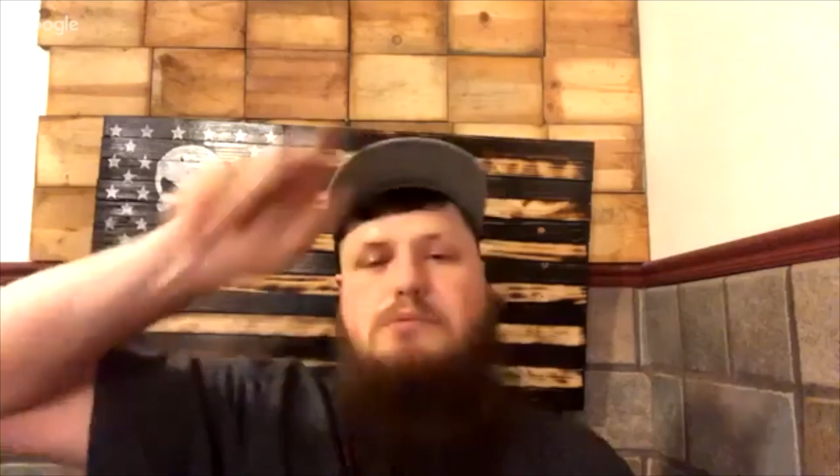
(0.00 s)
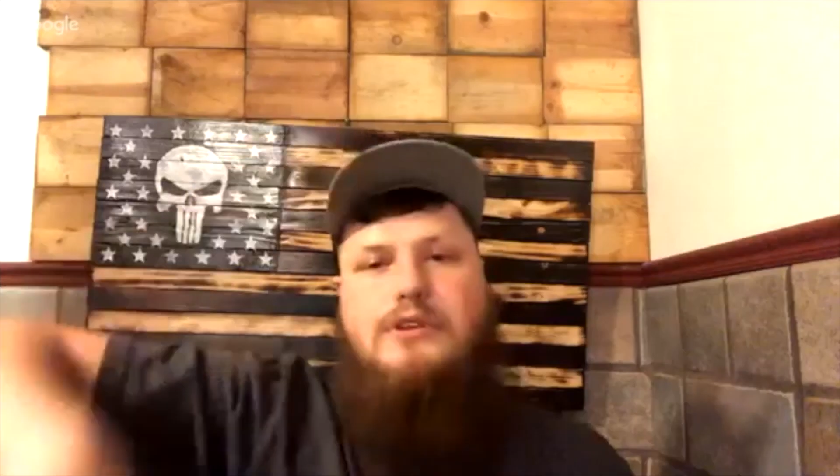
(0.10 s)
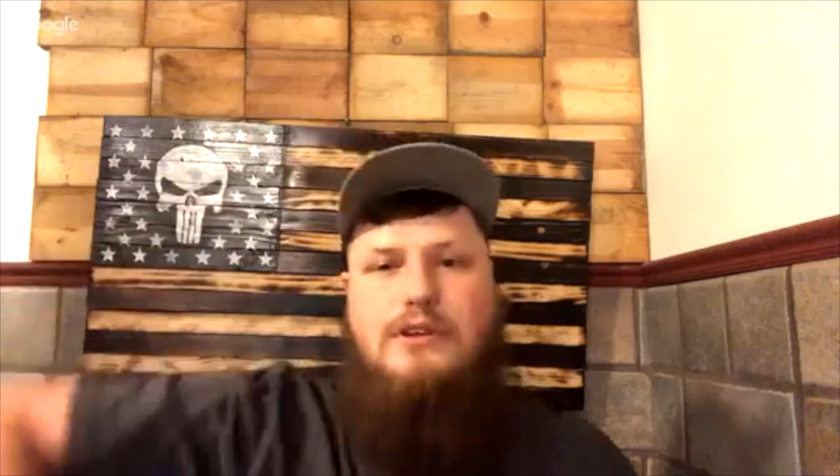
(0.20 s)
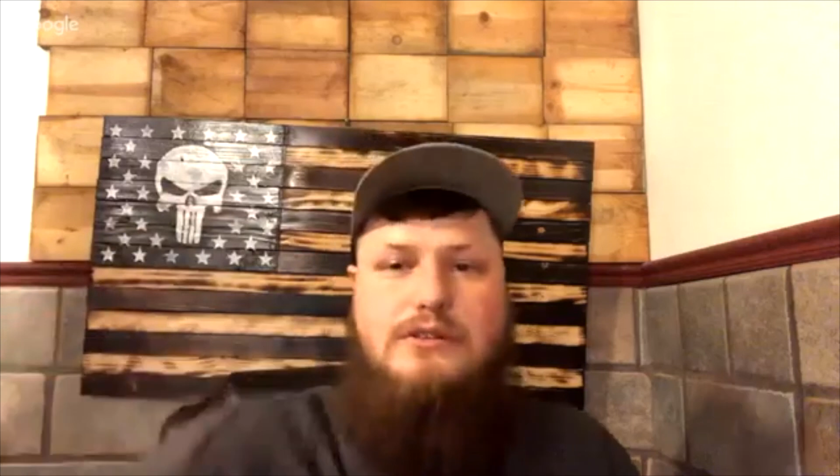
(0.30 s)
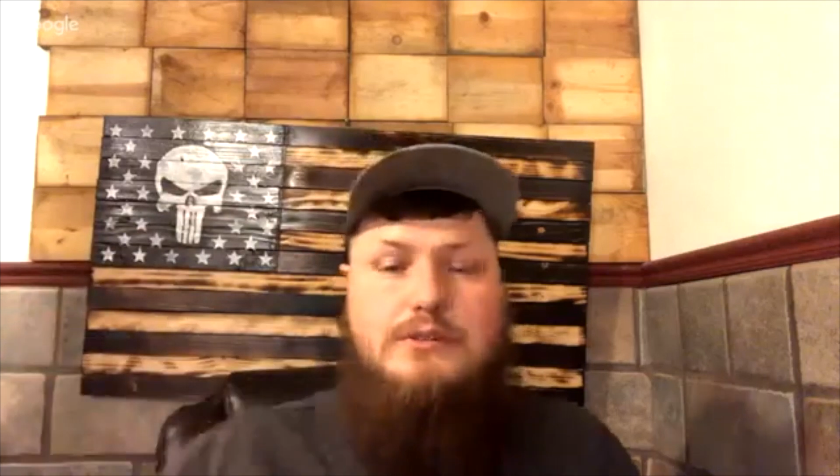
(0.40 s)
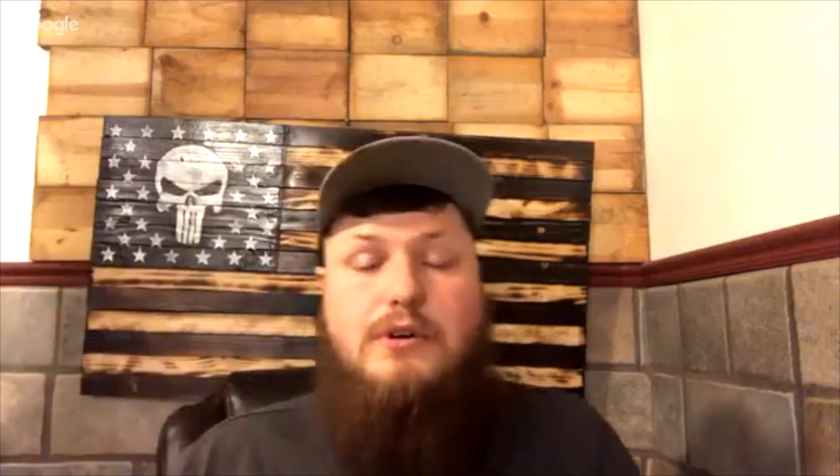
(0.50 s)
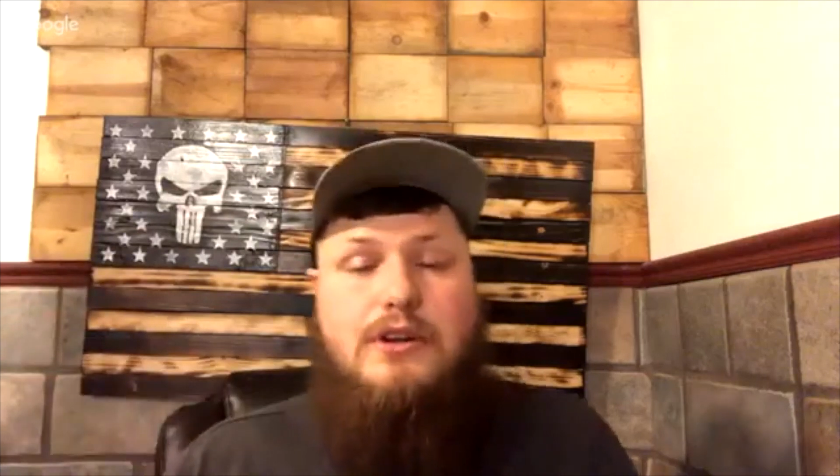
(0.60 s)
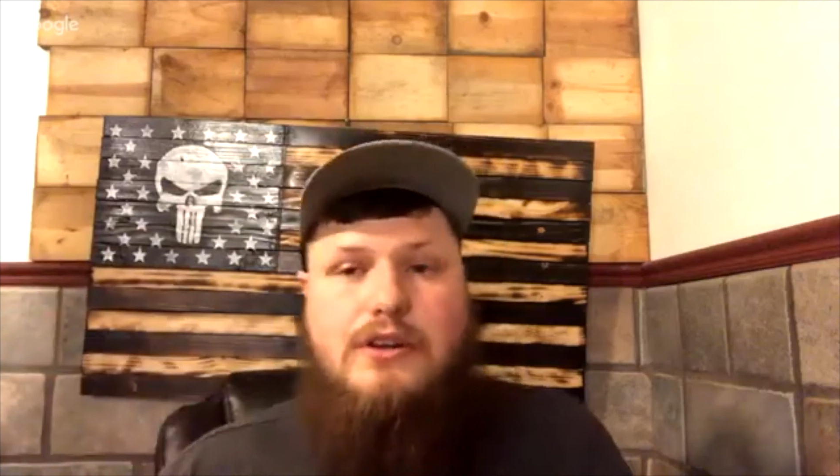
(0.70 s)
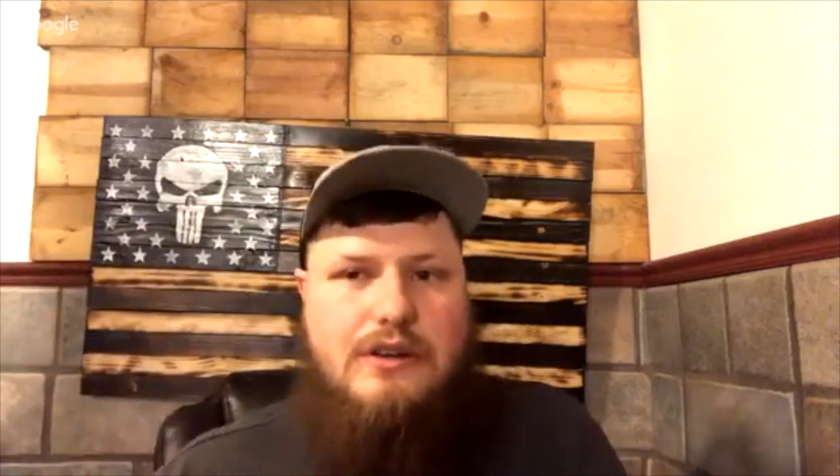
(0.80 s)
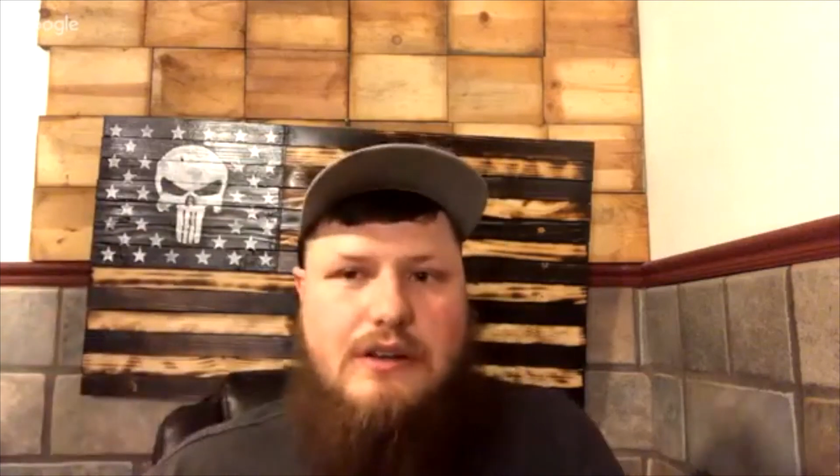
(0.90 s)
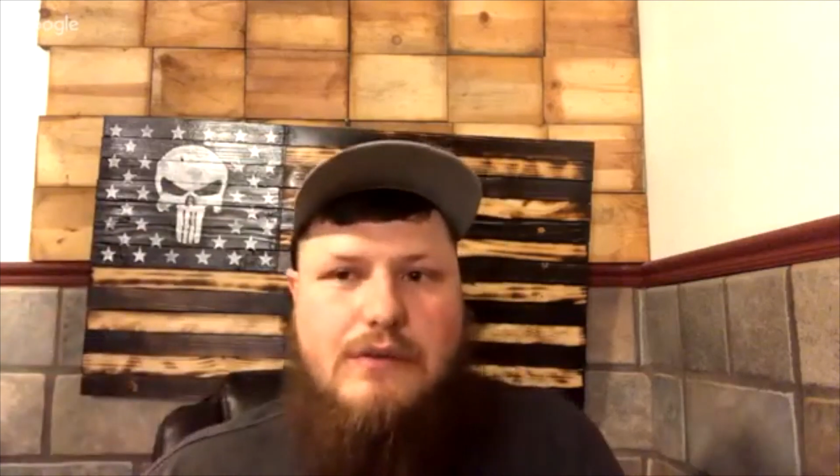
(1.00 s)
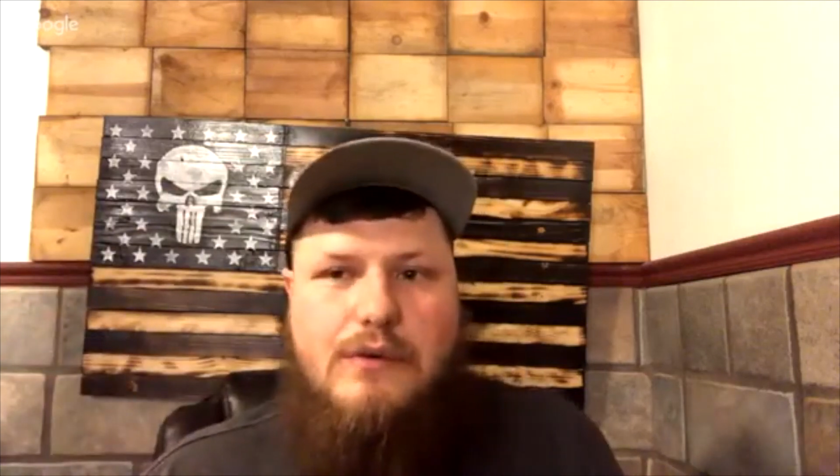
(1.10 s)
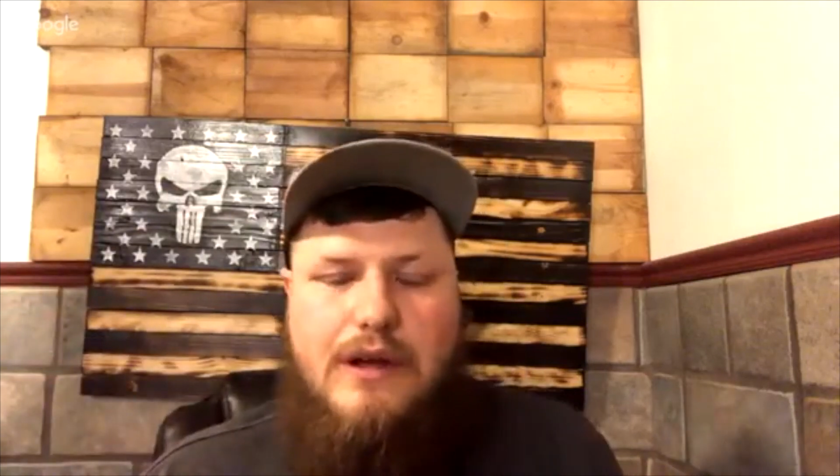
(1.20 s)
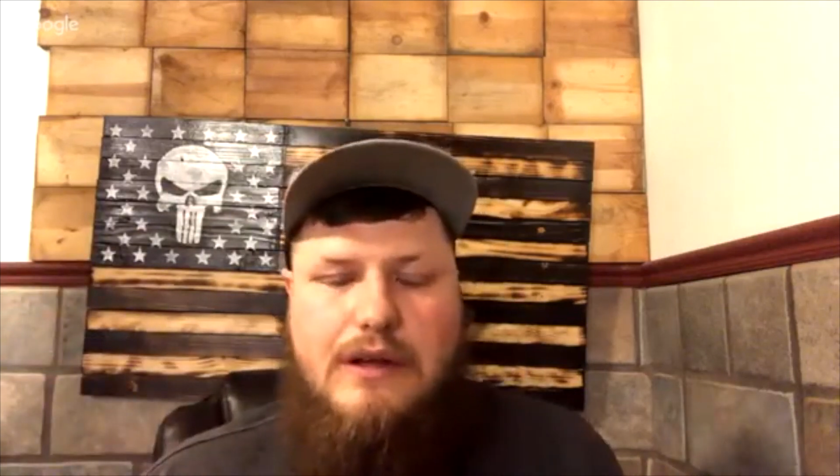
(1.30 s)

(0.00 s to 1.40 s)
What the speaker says: was a pretty good giveaway.